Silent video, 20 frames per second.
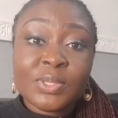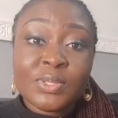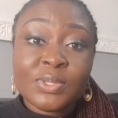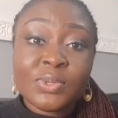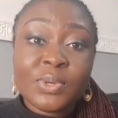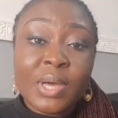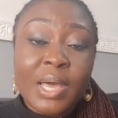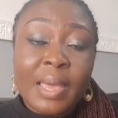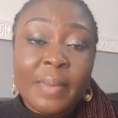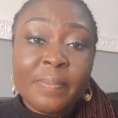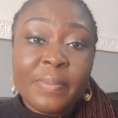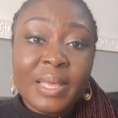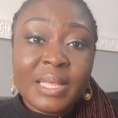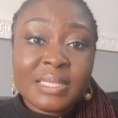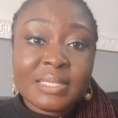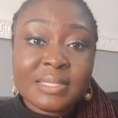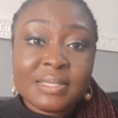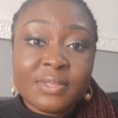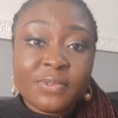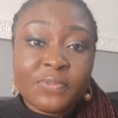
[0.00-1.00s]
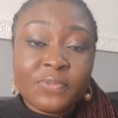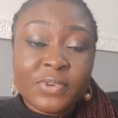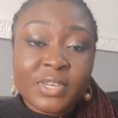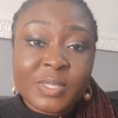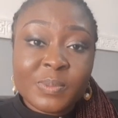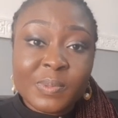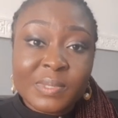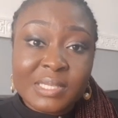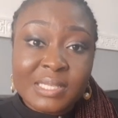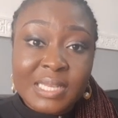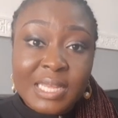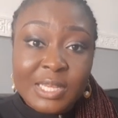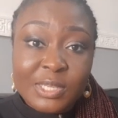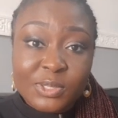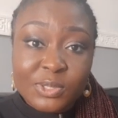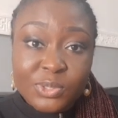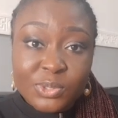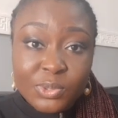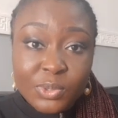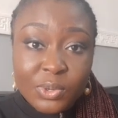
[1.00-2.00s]
So I met the first person I
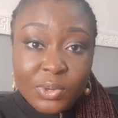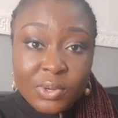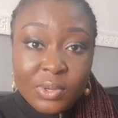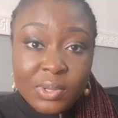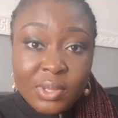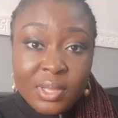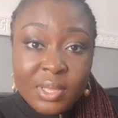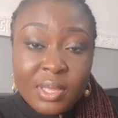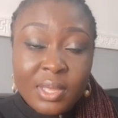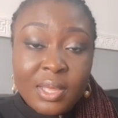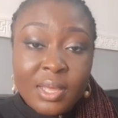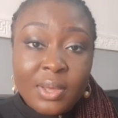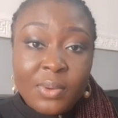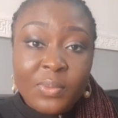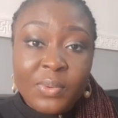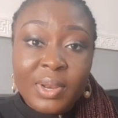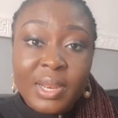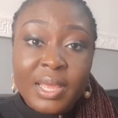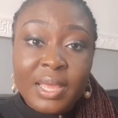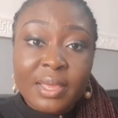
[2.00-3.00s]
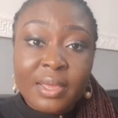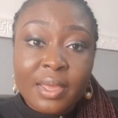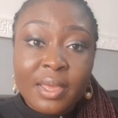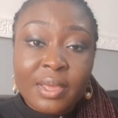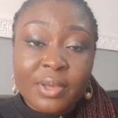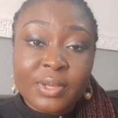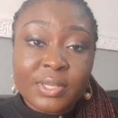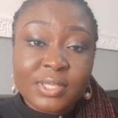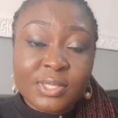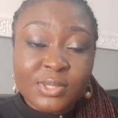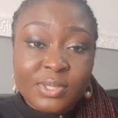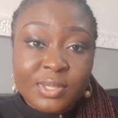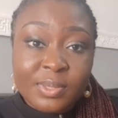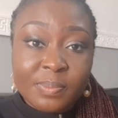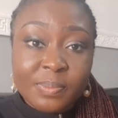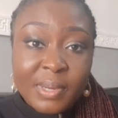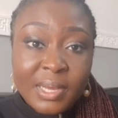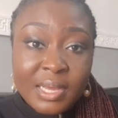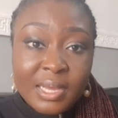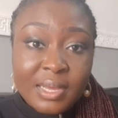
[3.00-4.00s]
saw when I got into
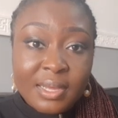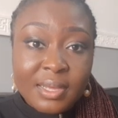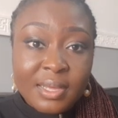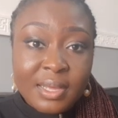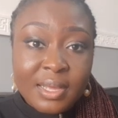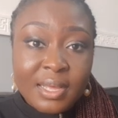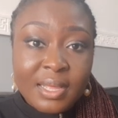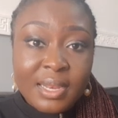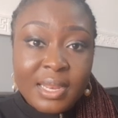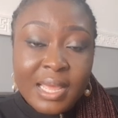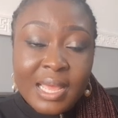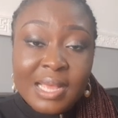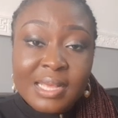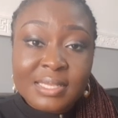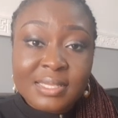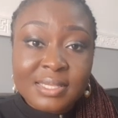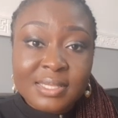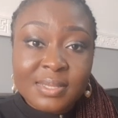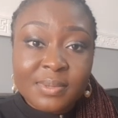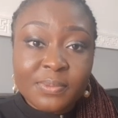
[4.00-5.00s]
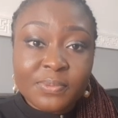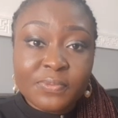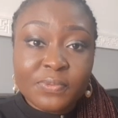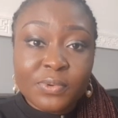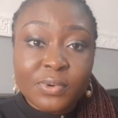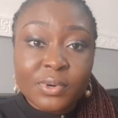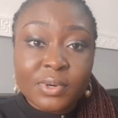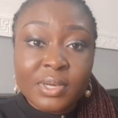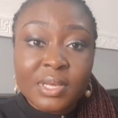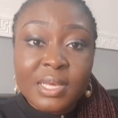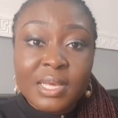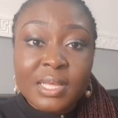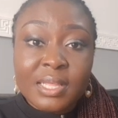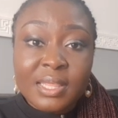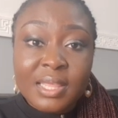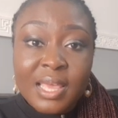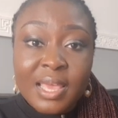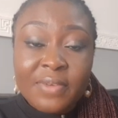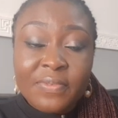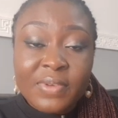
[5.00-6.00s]
the bank, and I asked him for
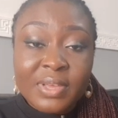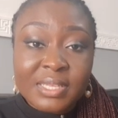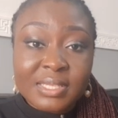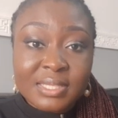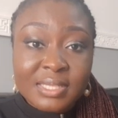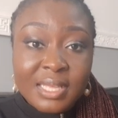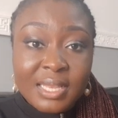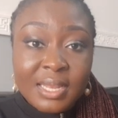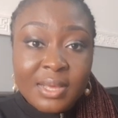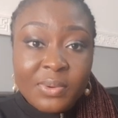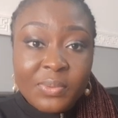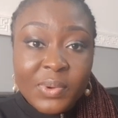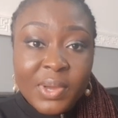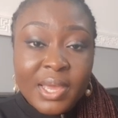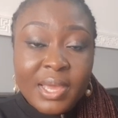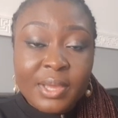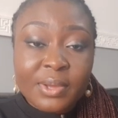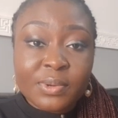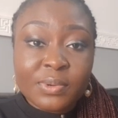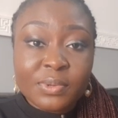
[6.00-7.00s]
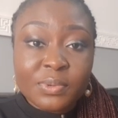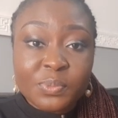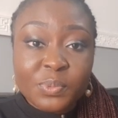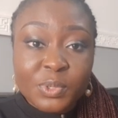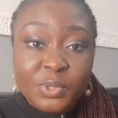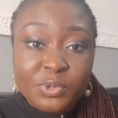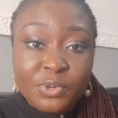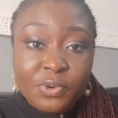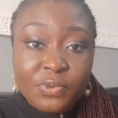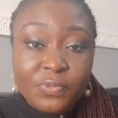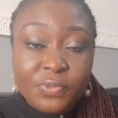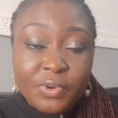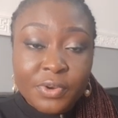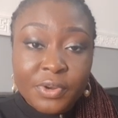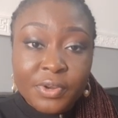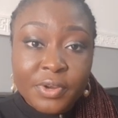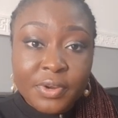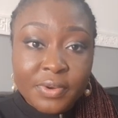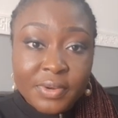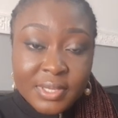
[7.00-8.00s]
the FX teller where I could withdraw
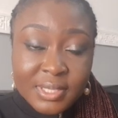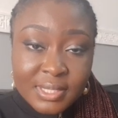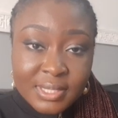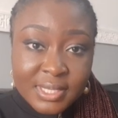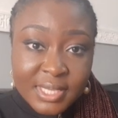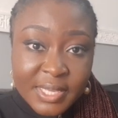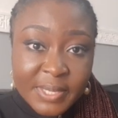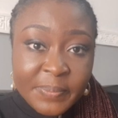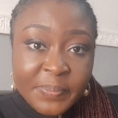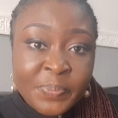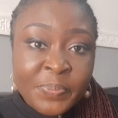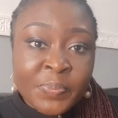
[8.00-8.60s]
foreign currency.